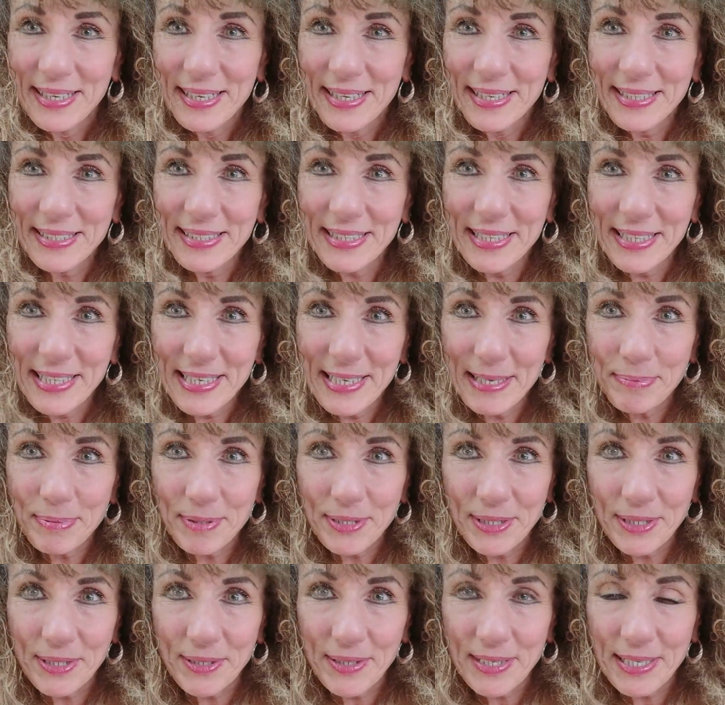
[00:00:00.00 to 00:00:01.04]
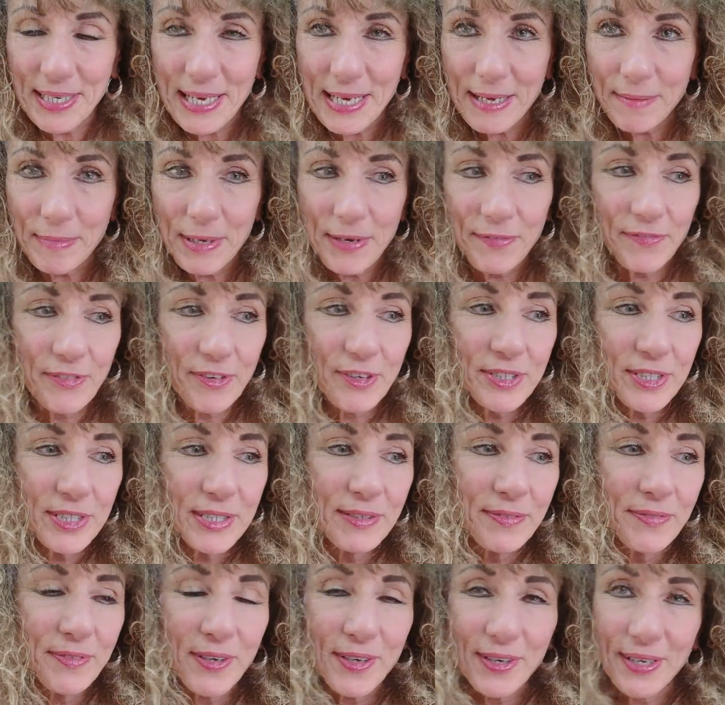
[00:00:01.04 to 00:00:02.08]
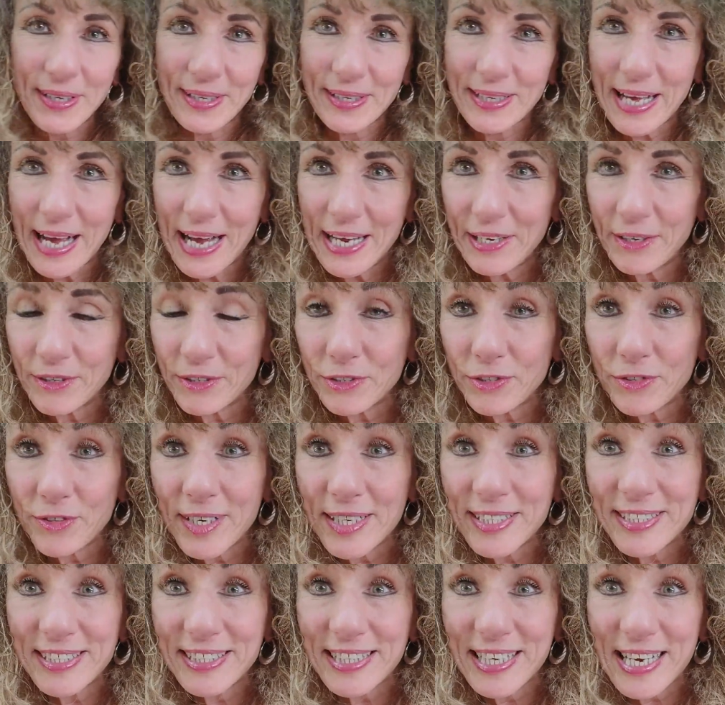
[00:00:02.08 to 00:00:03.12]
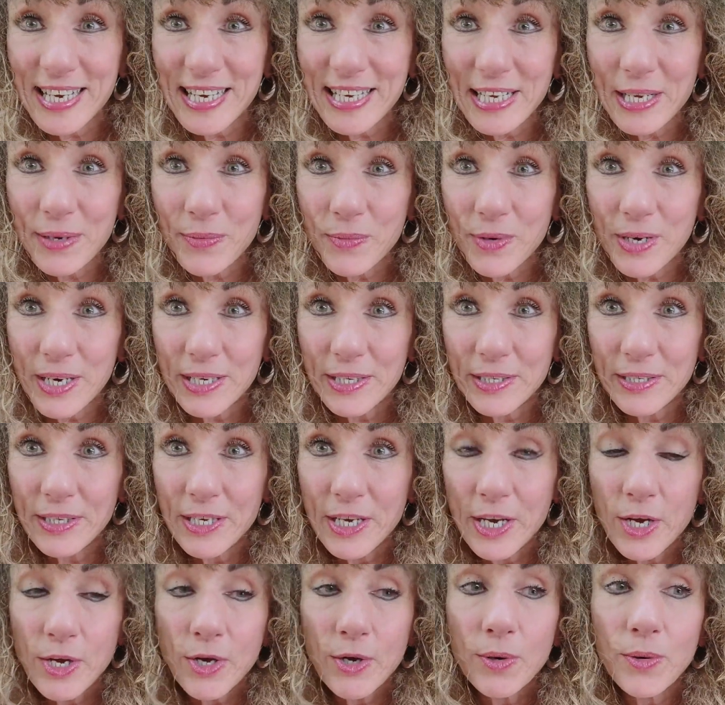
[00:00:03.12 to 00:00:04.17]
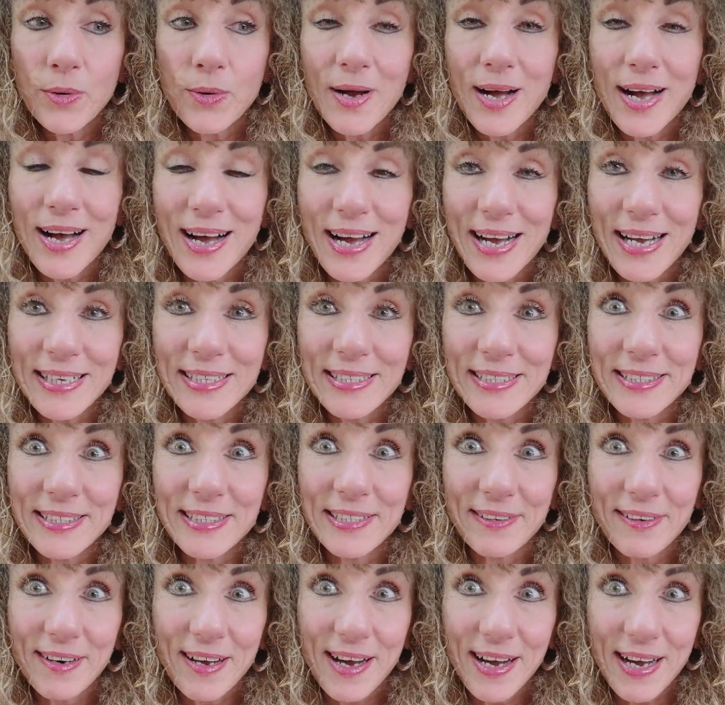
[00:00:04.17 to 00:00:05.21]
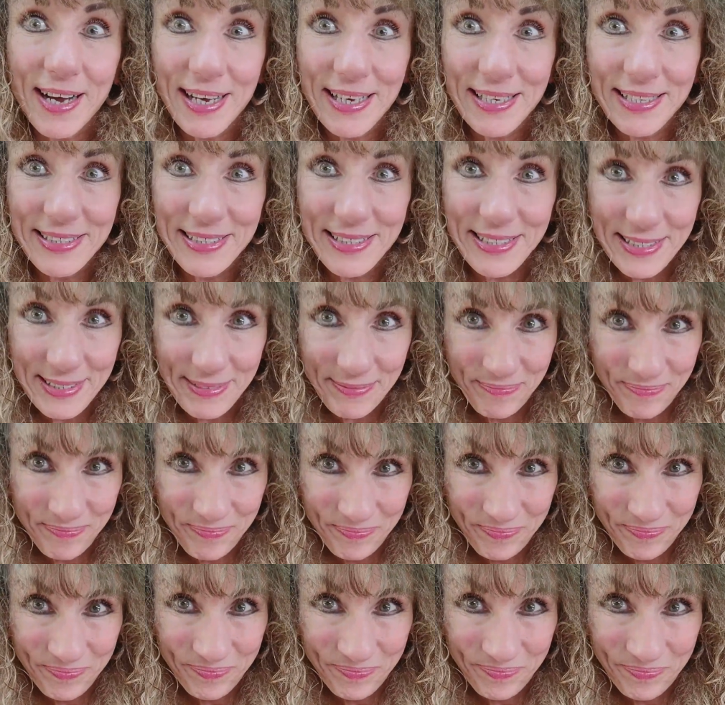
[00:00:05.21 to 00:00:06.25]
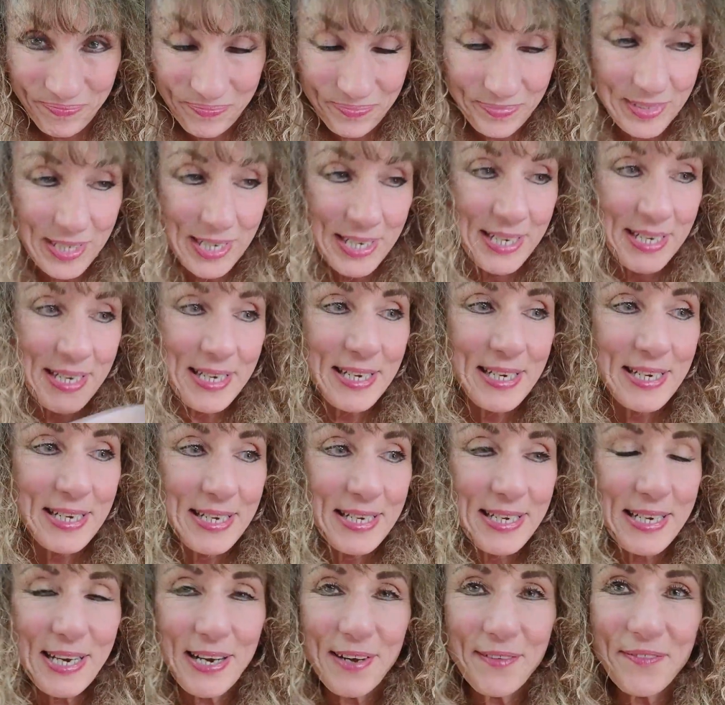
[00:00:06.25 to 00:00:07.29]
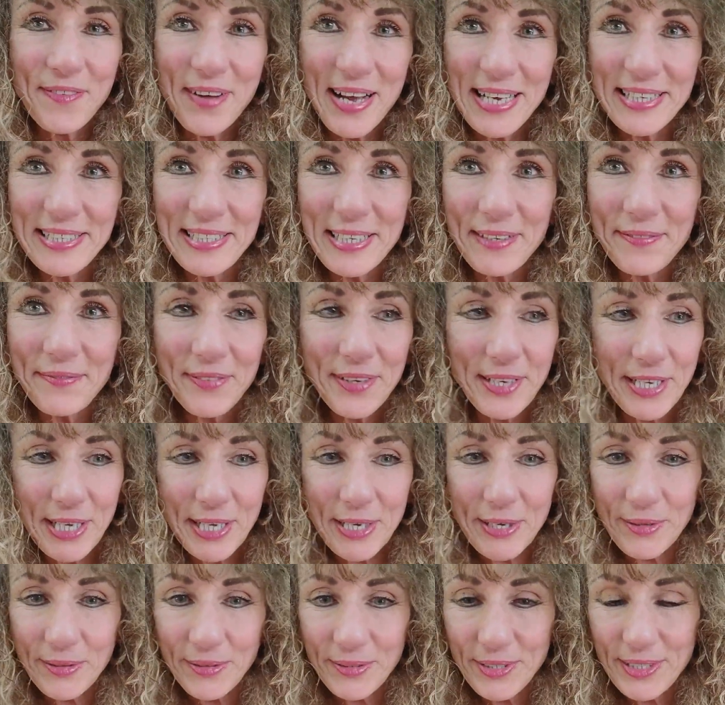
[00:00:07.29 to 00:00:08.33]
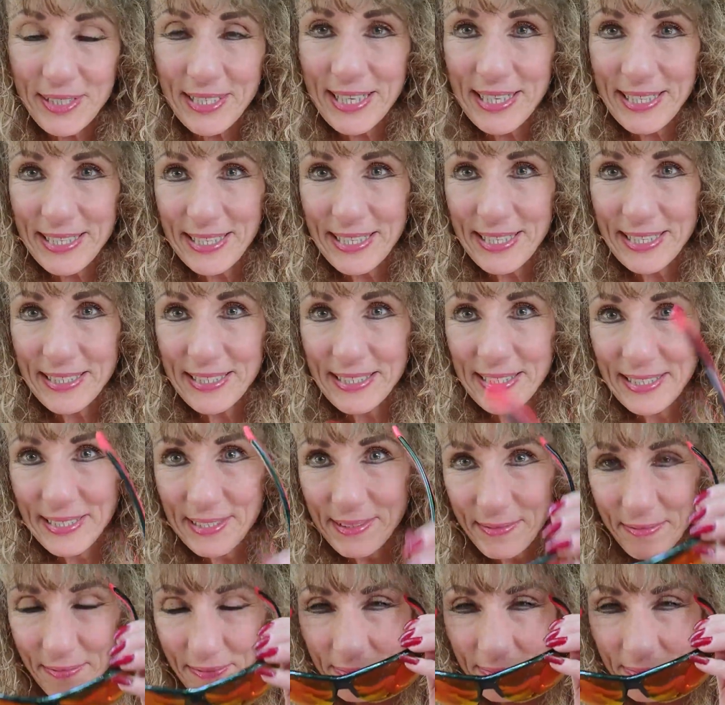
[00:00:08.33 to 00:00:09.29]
because he keeps looking at me. First of all, I don't trust anyone who hides their eyes. Now, if I did videos like this,